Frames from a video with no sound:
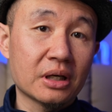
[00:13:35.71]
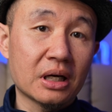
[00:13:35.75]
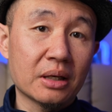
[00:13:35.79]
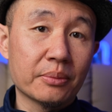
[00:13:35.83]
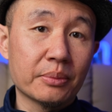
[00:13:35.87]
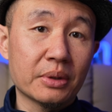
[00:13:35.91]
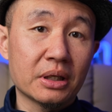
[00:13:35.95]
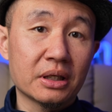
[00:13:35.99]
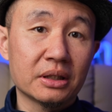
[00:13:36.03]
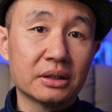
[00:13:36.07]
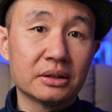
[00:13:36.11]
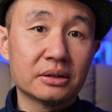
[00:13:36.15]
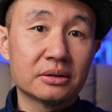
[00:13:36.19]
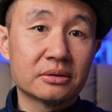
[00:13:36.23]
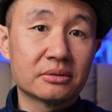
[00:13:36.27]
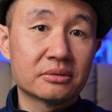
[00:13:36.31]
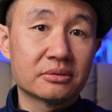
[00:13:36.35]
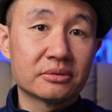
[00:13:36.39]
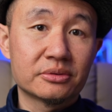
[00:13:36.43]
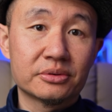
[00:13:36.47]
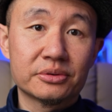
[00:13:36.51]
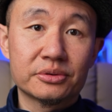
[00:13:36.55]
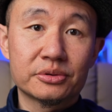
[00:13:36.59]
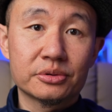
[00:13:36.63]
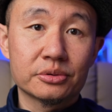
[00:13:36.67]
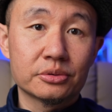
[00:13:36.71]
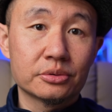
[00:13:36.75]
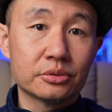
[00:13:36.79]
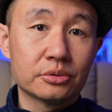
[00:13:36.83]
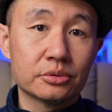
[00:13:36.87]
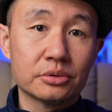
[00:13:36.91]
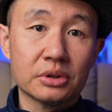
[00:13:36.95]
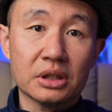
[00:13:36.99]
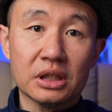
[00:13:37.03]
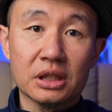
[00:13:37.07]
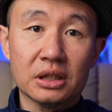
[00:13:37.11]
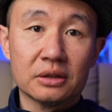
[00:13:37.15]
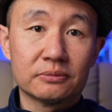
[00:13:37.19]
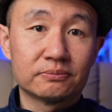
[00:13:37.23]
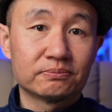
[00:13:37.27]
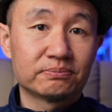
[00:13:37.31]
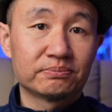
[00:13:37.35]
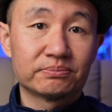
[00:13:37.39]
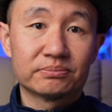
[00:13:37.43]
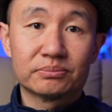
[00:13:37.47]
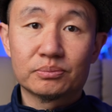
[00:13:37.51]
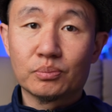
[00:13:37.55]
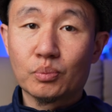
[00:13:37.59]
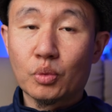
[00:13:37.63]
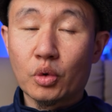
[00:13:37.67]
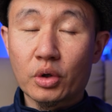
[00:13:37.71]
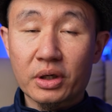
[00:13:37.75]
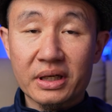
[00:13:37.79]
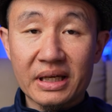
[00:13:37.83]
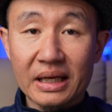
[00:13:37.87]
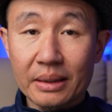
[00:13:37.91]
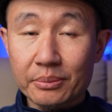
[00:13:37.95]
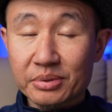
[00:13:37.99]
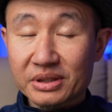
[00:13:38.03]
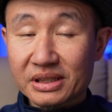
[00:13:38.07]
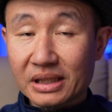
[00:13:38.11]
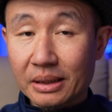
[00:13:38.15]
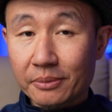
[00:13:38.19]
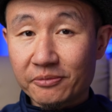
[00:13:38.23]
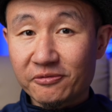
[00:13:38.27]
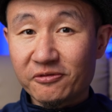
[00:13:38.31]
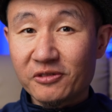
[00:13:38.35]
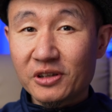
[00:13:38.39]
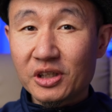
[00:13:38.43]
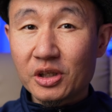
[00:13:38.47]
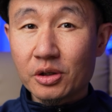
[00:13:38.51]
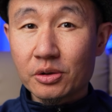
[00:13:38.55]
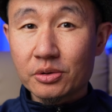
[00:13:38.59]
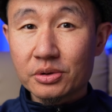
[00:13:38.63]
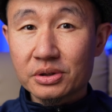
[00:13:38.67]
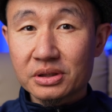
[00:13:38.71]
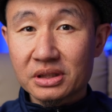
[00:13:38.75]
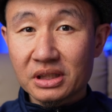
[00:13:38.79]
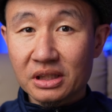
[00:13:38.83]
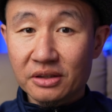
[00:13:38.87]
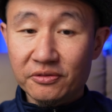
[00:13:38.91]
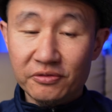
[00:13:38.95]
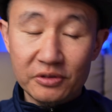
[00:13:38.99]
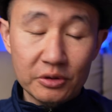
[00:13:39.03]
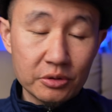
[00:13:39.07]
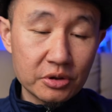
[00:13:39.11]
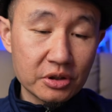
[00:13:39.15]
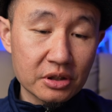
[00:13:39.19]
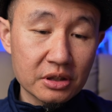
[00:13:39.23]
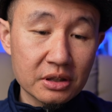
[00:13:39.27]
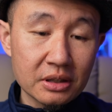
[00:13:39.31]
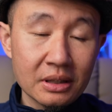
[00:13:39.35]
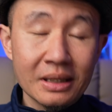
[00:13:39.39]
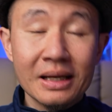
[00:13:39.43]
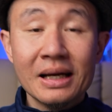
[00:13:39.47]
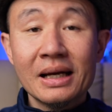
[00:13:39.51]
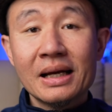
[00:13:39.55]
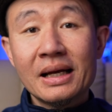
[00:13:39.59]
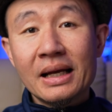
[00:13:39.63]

I might do more CampSnap videos in future